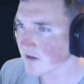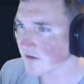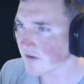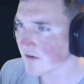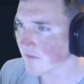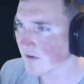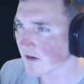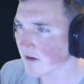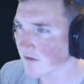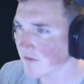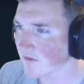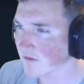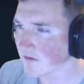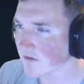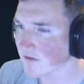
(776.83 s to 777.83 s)
there we go.
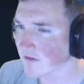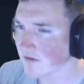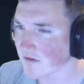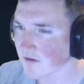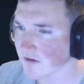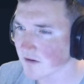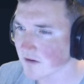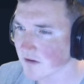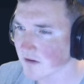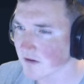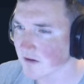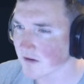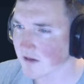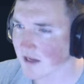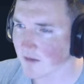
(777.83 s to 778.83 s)

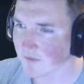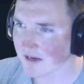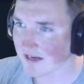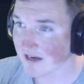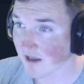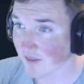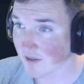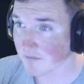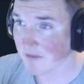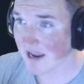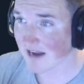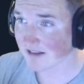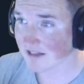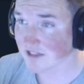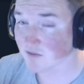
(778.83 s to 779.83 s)
Okay, we get nothing
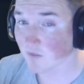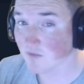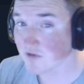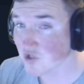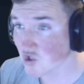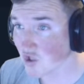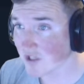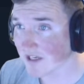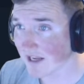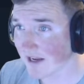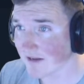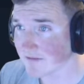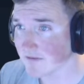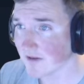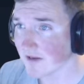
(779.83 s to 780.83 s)
back. That's what we should
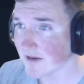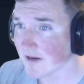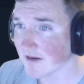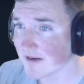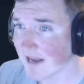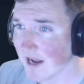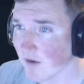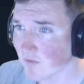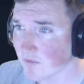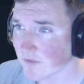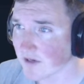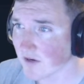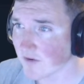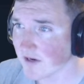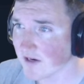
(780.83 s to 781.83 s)
get. Now when
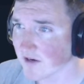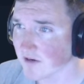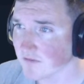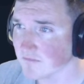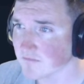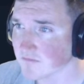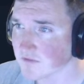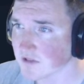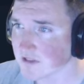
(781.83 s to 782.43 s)
we go here to